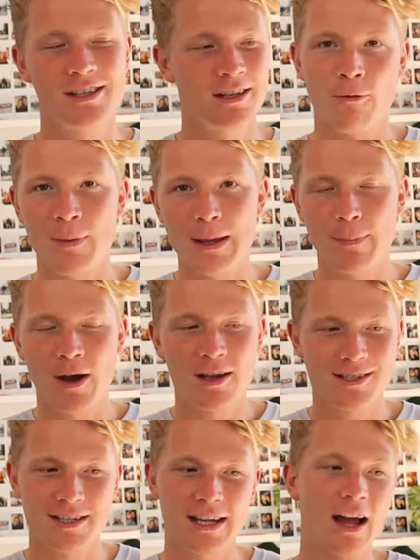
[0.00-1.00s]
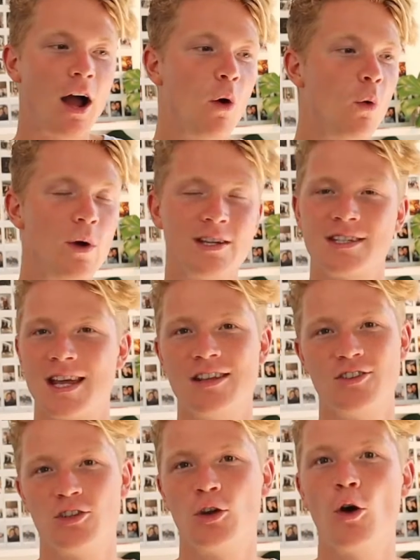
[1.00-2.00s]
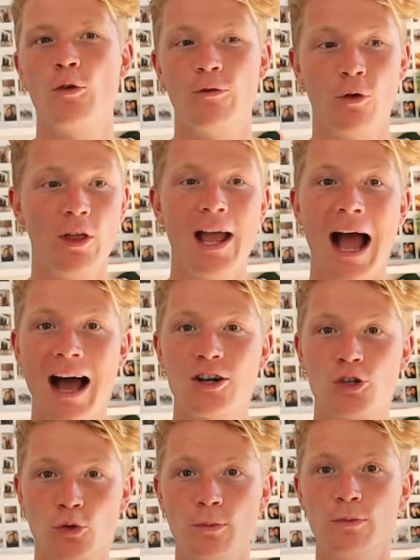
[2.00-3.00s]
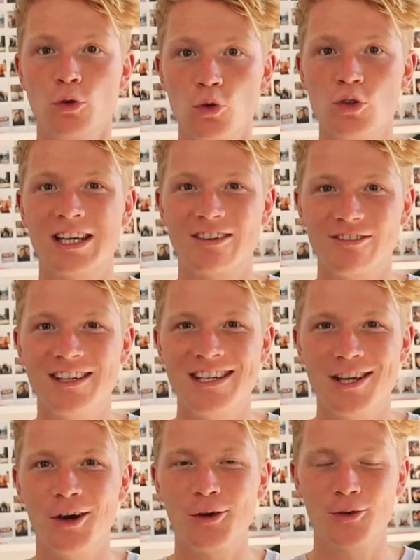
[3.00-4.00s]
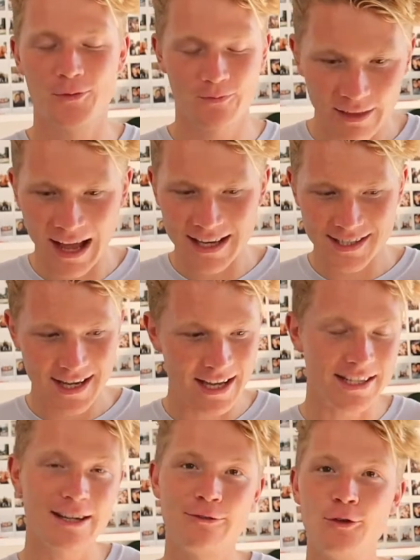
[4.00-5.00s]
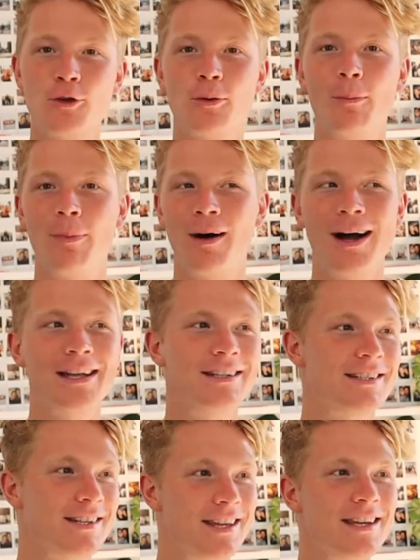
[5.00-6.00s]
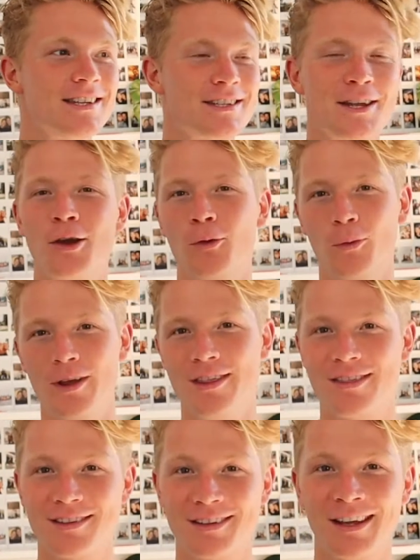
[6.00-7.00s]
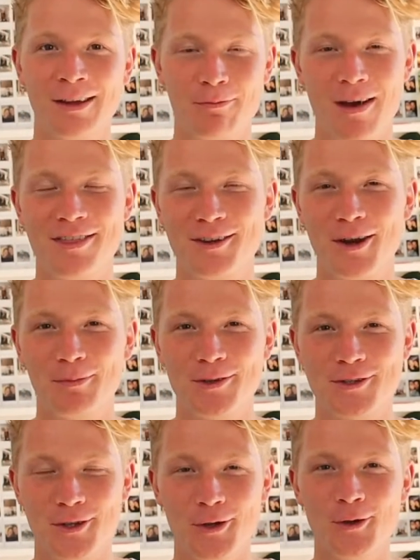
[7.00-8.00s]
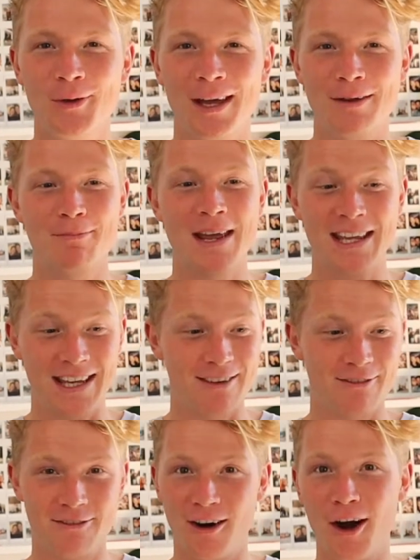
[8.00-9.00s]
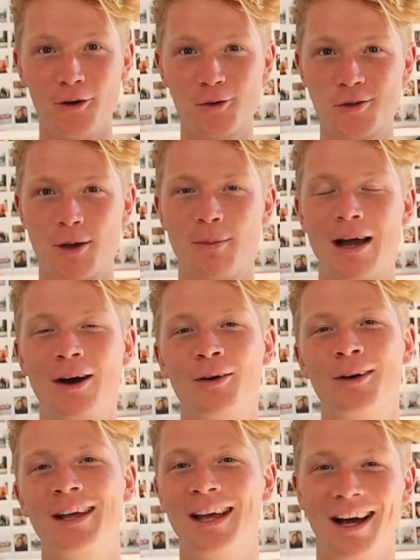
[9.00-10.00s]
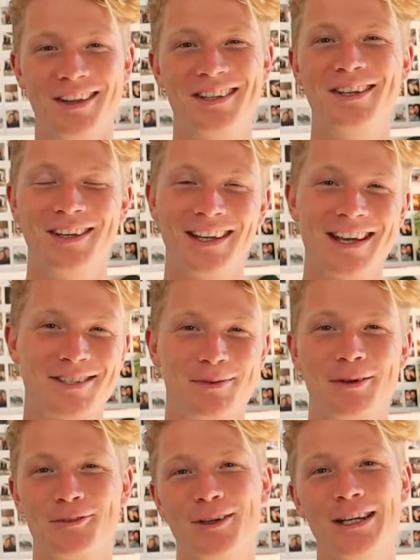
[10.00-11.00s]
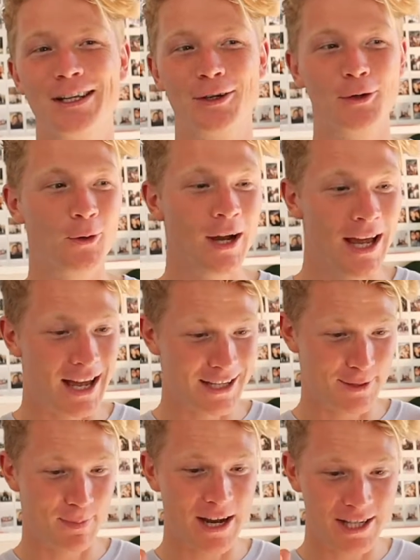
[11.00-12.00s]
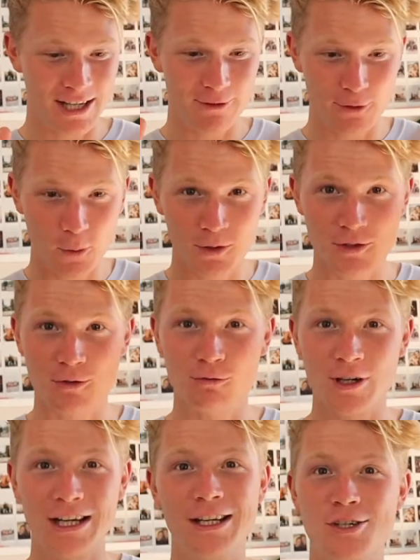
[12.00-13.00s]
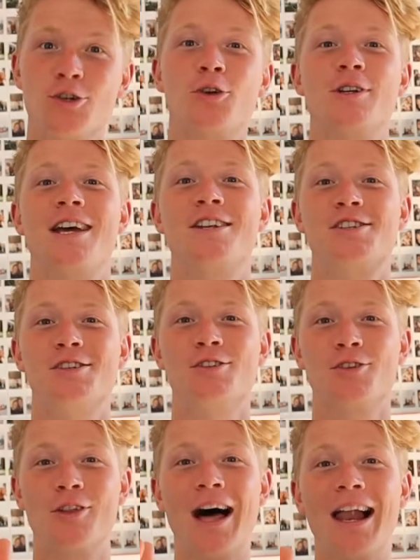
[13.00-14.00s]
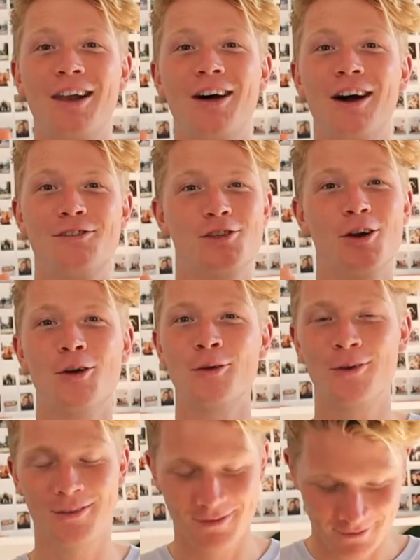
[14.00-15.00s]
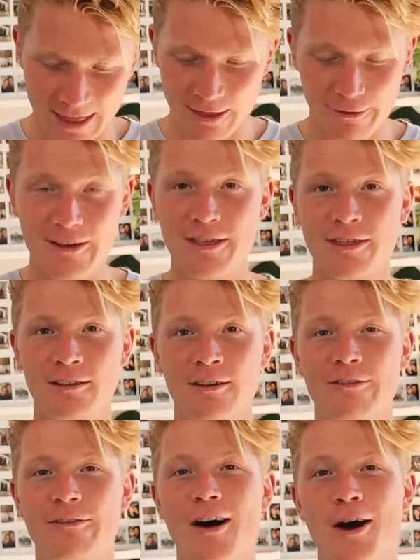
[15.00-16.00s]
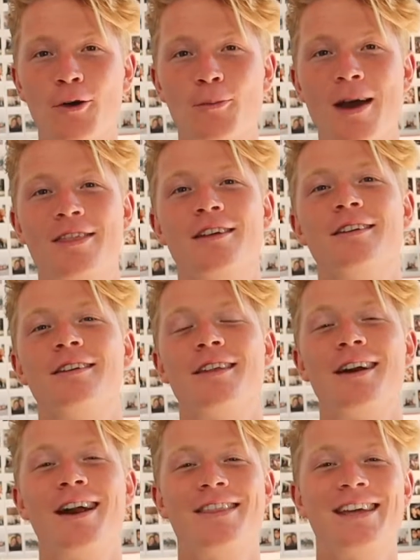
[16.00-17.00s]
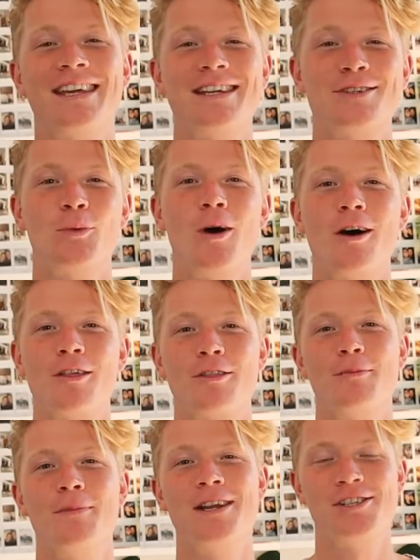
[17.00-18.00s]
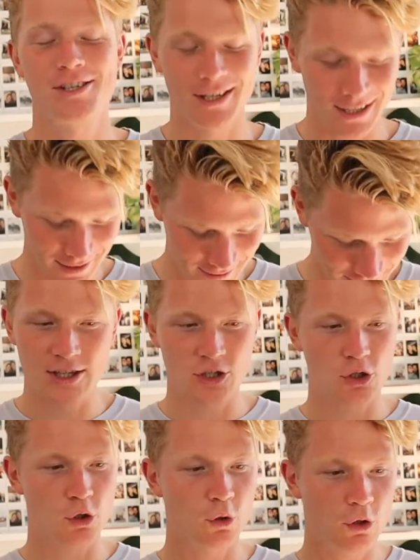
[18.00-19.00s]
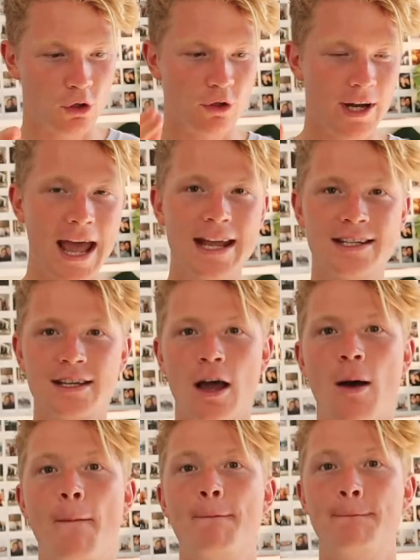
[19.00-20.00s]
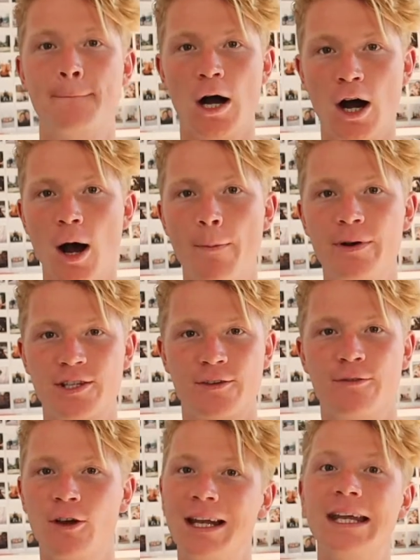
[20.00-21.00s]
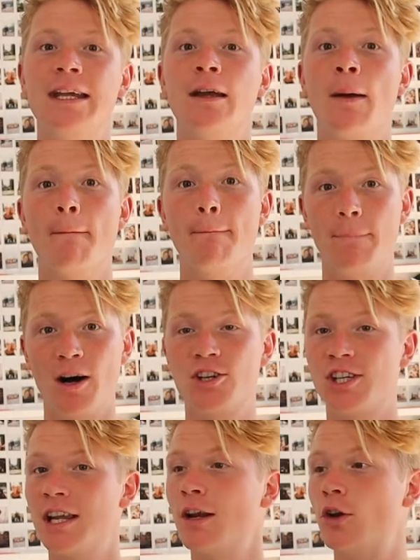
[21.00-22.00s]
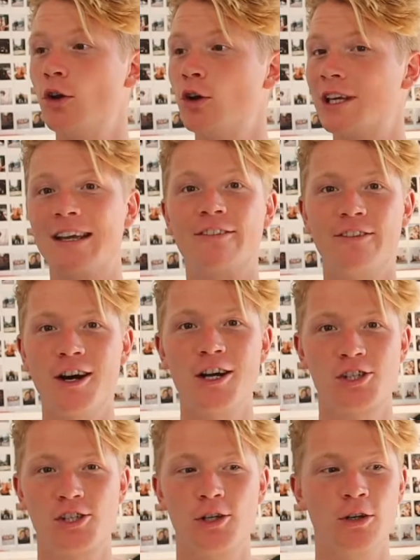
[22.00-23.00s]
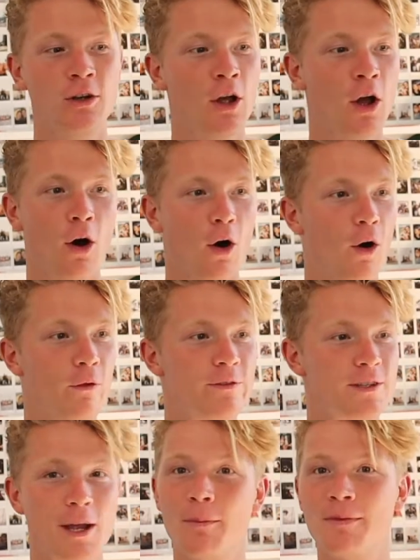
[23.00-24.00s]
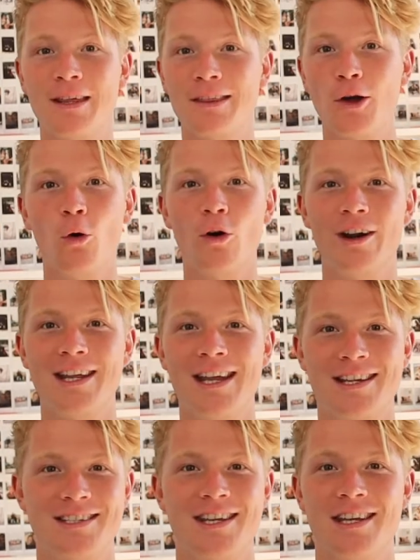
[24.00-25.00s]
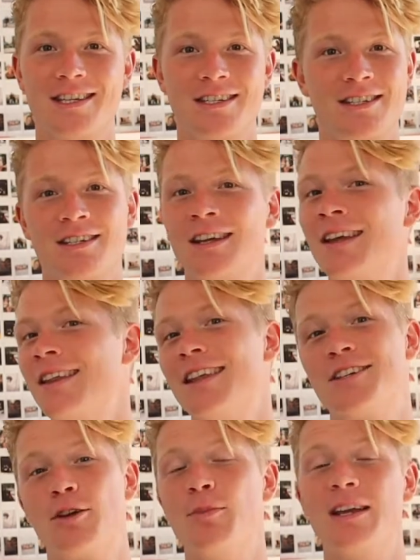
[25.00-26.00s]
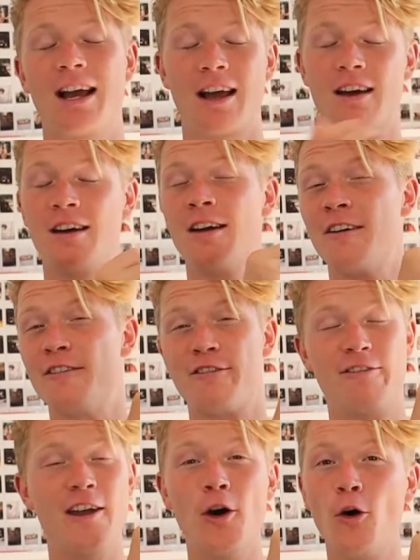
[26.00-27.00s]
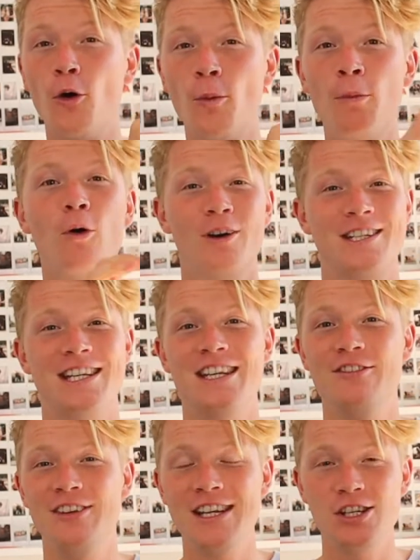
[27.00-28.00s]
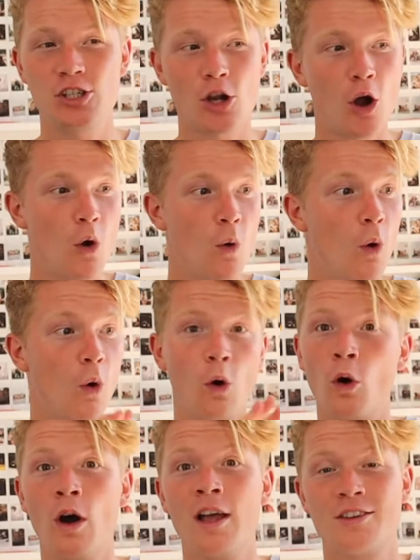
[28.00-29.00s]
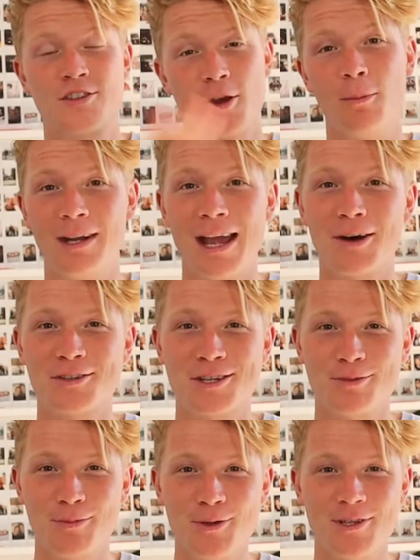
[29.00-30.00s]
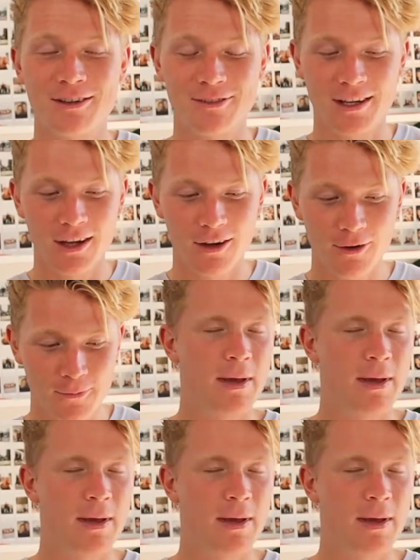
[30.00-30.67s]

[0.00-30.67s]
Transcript: For me personally, I always tend to go for the actual music video. That said, if you combined this with method number 2 and make it viral somehow, I think you could get something really cool, especially if you want to really draw attention to that live show. And the 5th and final method that I think is worth mentioning is to create a purposefully budget-looking version of something that already exists. This could be a film or a TV show or somebody else's music video.